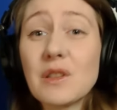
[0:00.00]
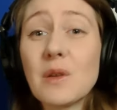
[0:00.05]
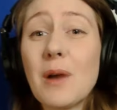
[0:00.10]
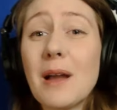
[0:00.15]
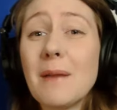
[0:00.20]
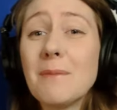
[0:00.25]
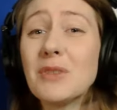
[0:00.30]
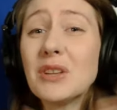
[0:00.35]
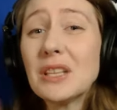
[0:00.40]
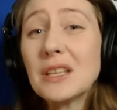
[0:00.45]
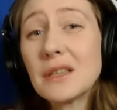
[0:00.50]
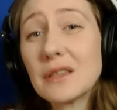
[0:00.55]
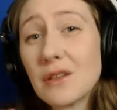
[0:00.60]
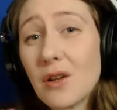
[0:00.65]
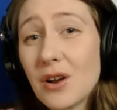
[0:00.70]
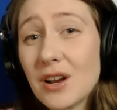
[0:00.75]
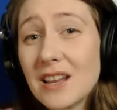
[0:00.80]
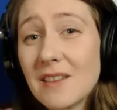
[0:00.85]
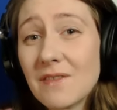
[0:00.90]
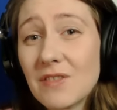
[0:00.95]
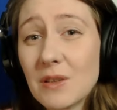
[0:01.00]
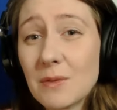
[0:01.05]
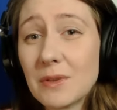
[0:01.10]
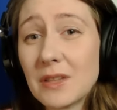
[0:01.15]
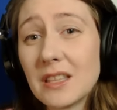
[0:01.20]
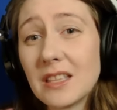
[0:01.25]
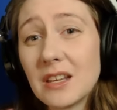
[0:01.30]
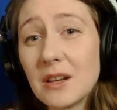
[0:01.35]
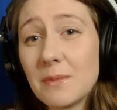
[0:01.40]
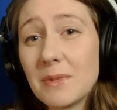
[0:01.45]
So I'm really sorry if there
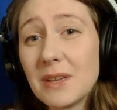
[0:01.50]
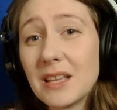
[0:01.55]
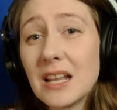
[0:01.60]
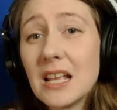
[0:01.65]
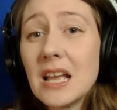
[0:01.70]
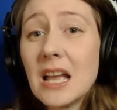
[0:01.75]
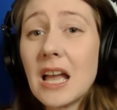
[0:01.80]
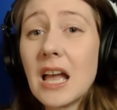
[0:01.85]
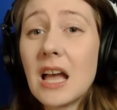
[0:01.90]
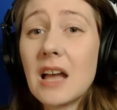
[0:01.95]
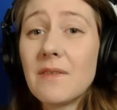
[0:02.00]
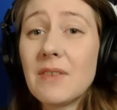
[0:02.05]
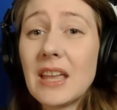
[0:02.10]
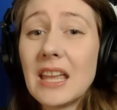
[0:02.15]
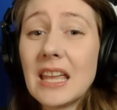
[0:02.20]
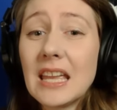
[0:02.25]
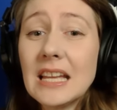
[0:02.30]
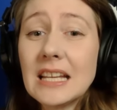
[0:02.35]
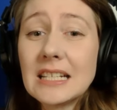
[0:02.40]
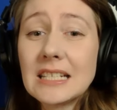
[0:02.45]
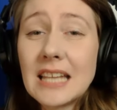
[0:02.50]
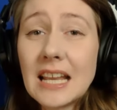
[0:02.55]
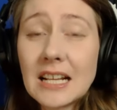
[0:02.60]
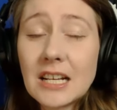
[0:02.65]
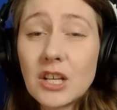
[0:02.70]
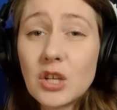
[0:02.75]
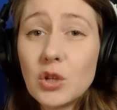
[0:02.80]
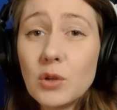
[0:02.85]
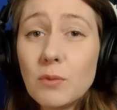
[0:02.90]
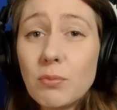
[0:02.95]
was a little bit of a
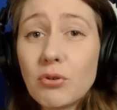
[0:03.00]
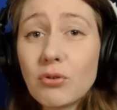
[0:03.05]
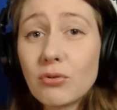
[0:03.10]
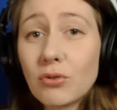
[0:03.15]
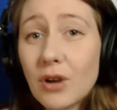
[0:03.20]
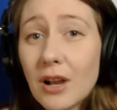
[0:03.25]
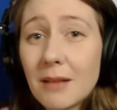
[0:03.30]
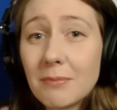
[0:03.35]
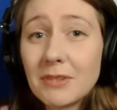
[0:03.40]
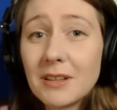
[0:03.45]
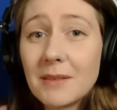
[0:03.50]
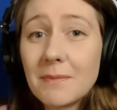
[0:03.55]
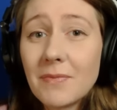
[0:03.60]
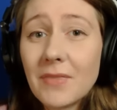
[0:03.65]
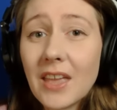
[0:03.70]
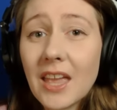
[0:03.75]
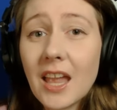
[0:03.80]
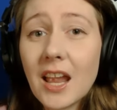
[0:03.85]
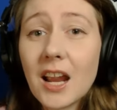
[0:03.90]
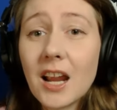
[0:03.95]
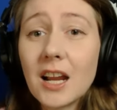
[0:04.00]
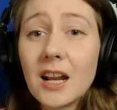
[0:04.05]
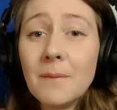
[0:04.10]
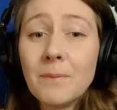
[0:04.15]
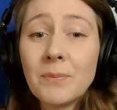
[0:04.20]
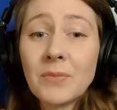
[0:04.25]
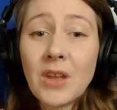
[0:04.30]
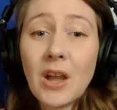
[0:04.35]
technical problem there.